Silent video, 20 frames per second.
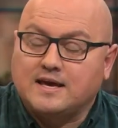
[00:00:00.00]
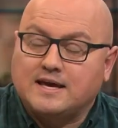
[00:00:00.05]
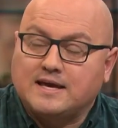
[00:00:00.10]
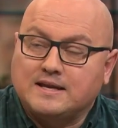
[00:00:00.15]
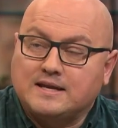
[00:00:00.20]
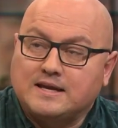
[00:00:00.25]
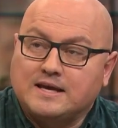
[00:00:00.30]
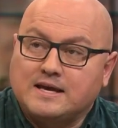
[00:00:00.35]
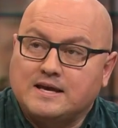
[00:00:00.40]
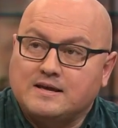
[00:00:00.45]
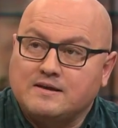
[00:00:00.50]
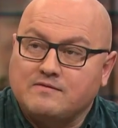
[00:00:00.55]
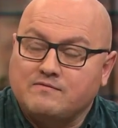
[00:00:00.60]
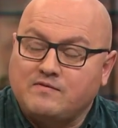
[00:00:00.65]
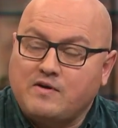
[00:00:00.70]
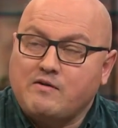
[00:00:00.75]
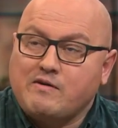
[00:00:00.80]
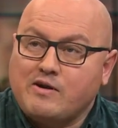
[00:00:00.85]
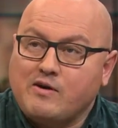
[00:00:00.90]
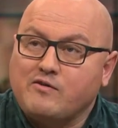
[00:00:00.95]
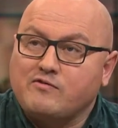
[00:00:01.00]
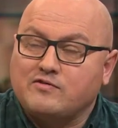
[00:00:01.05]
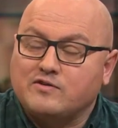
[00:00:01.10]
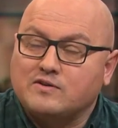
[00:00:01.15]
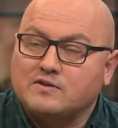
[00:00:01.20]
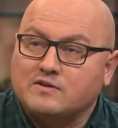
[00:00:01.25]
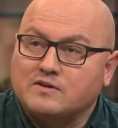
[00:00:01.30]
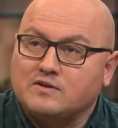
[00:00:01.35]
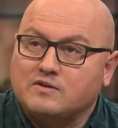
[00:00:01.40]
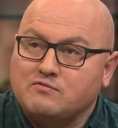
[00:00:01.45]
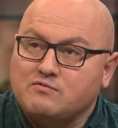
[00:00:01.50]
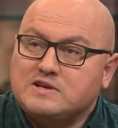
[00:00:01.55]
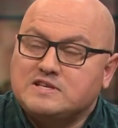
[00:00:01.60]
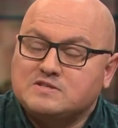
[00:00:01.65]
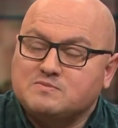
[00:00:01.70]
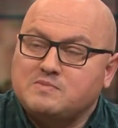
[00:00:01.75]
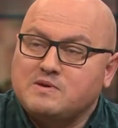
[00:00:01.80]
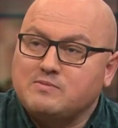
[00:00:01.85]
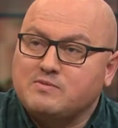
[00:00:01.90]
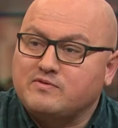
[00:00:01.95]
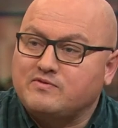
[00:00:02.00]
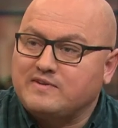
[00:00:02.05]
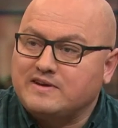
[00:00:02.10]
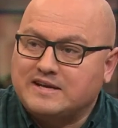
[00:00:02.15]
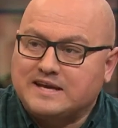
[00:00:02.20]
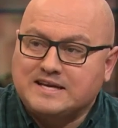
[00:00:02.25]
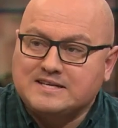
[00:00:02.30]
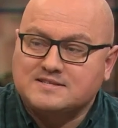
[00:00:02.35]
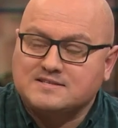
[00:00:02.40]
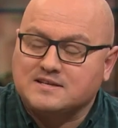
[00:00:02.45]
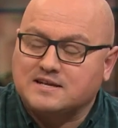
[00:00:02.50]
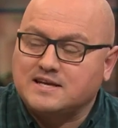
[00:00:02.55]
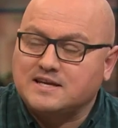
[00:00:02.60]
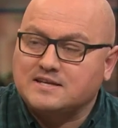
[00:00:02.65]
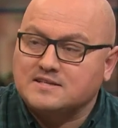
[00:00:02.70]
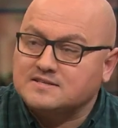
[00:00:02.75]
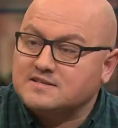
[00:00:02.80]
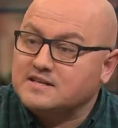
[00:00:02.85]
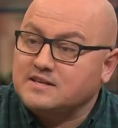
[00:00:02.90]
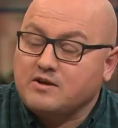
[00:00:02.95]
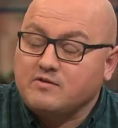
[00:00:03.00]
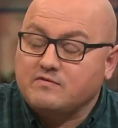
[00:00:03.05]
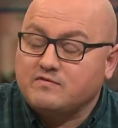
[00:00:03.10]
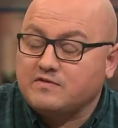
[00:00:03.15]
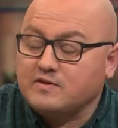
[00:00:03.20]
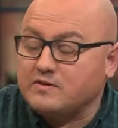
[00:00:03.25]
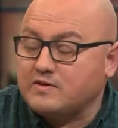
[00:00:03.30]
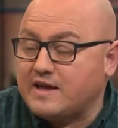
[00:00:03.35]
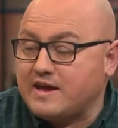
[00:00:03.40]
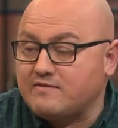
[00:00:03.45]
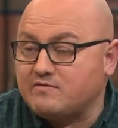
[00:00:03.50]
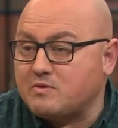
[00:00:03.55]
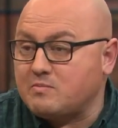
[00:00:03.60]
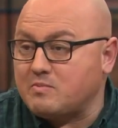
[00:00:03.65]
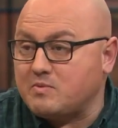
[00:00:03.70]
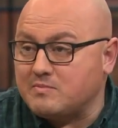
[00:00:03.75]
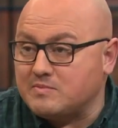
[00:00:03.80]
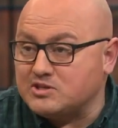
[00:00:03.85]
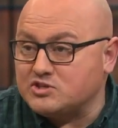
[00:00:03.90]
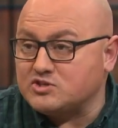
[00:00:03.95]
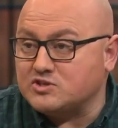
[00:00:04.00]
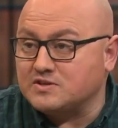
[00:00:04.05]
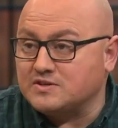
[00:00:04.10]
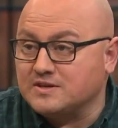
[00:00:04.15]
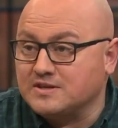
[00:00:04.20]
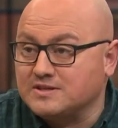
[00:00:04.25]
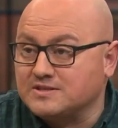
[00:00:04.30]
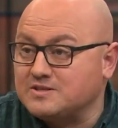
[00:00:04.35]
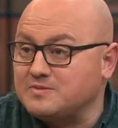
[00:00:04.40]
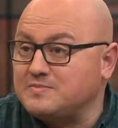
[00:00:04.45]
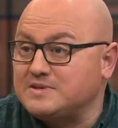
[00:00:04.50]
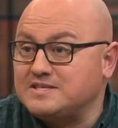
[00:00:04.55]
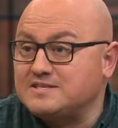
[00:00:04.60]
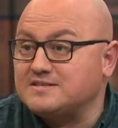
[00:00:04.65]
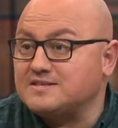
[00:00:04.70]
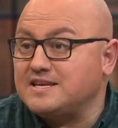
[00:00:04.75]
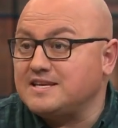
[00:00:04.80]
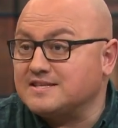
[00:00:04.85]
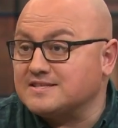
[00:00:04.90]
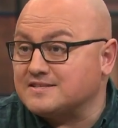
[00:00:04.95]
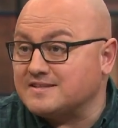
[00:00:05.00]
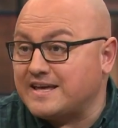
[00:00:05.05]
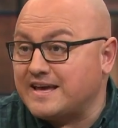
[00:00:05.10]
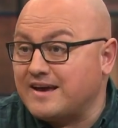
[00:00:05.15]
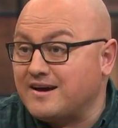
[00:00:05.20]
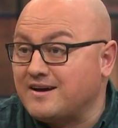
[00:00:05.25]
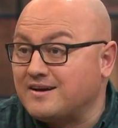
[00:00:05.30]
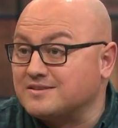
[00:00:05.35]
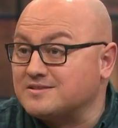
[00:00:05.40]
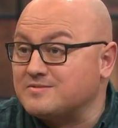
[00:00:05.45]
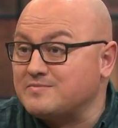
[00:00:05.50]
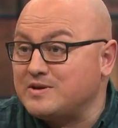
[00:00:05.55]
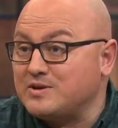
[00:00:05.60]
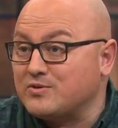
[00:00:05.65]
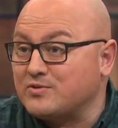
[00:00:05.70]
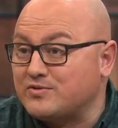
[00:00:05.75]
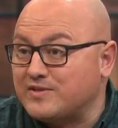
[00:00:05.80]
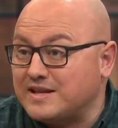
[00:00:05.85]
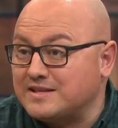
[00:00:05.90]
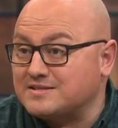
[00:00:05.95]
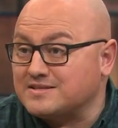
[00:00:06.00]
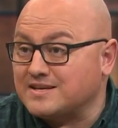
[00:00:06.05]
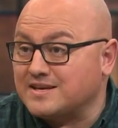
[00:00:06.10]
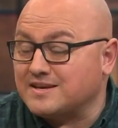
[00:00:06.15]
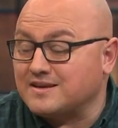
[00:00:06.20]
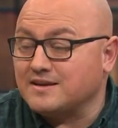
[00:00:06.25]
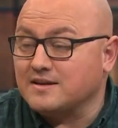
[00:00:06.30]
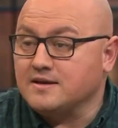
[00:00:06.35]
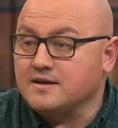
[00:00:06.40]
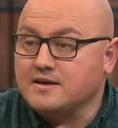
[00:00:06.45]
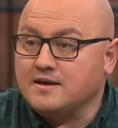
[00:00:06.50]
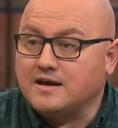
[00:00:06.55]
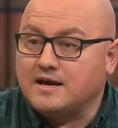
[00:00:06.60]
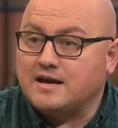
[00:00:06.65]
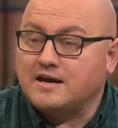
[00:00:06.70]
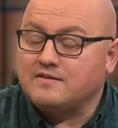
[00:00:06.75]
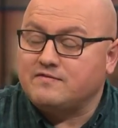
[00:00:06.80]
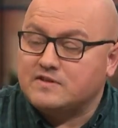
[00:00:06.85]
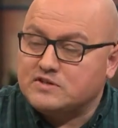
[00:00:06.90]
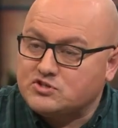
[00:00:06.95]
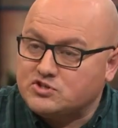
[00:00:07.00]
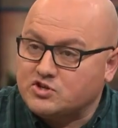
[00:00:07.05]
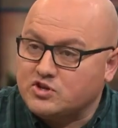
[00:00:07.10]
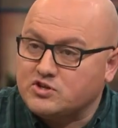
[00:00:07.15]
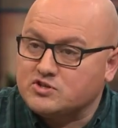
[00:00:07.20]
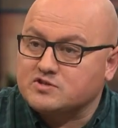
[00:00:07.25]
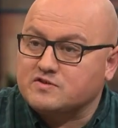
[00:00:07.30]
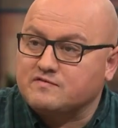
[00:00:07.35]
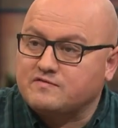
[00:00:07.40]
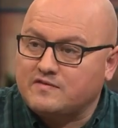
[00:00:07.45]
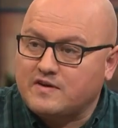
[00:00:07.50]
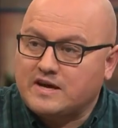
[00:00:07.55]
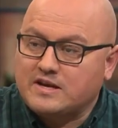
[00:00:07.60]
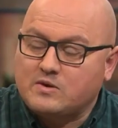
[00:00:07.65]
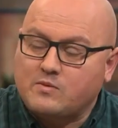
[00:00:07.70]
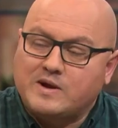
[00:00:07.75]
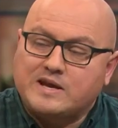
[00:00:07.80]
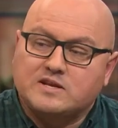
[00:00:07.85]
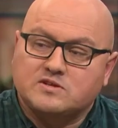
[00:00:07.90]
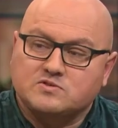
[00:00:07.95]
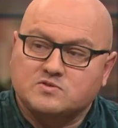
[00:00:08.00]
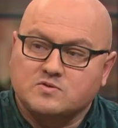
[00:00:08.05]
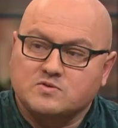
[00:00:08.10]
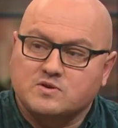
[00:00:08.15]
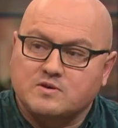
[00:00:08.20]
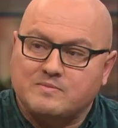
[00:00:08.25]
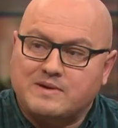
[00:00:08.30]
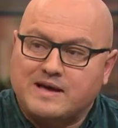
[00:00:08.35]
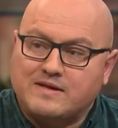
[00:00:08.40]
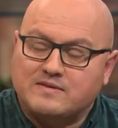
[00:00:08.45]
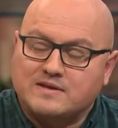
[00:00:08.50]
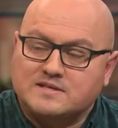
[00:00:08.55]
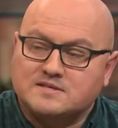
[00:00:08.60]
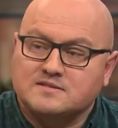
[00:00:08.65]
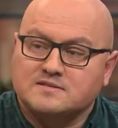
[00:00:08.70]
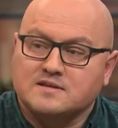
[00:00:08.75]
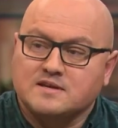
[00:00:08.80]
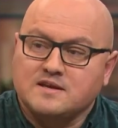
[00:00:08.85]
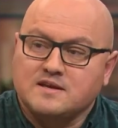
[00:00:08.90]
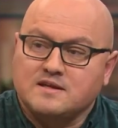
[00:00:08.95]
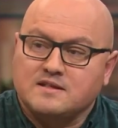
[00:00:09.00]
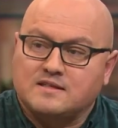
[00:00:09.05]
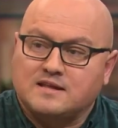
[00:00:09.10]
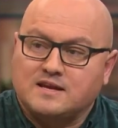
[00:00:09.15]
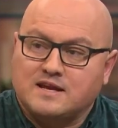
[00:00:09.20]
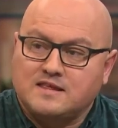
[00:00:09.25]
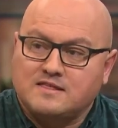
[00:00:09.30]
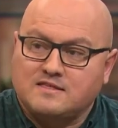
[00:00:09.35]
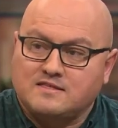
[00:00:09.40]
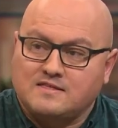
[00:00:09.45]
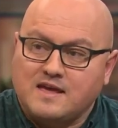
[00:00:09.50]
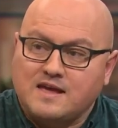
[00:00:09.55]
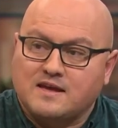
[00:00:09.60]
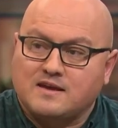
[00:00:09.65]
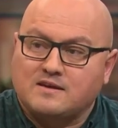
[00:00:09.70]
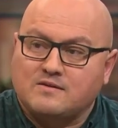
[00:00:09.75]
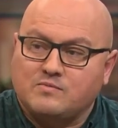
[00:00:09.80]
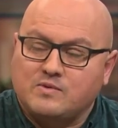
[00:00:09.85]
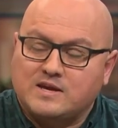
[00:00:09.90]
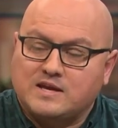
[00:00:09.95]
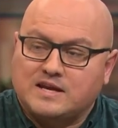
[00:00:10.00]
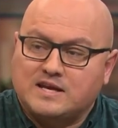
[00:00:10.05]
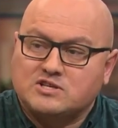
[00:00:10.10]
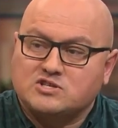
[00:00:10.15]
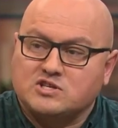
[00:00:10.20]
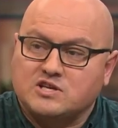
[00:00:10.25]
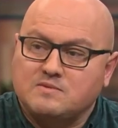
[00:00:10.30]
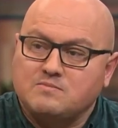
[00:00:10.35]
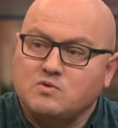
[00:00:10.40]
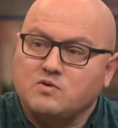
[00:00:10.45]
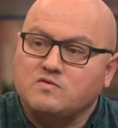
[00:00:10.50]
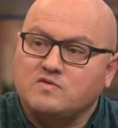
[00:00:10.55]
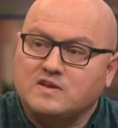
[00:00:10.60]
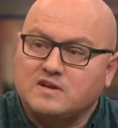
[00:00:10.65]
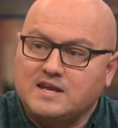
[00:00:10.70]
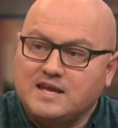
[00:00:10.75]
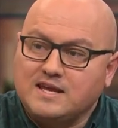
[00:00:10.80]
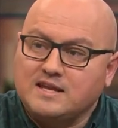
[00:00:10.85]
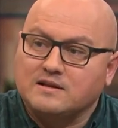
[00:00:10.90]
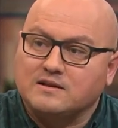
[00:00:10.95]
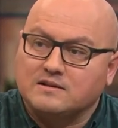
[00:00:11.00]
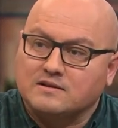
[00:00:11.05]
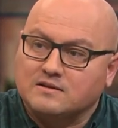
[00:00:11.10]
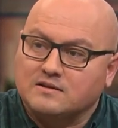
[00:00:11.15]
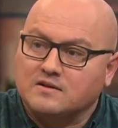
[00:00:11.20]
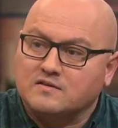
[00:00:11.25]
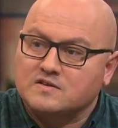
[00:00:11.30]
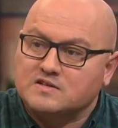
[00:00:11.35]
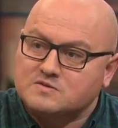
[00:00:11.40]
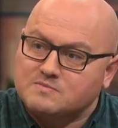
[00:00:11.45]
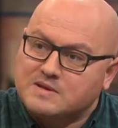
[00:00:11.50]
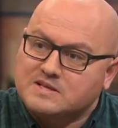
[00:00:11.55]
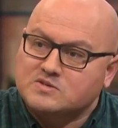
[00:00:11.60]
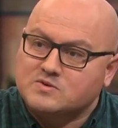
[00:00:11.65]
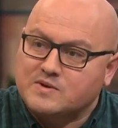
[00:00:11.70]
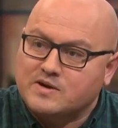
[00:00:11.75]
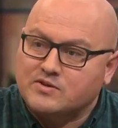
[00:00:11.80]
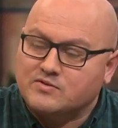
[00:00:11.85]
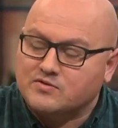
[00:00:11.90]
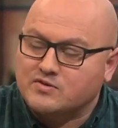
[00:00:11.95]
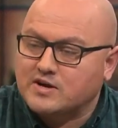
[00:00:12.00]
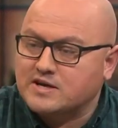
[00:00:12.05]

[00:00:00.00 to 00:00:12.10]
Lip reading: And very often the reason people feel isolated is they don't feel they have the permission to be seen as they are, to be authentic. If the church can find a way to talk about this, then I think we can actually move the needle on this mental health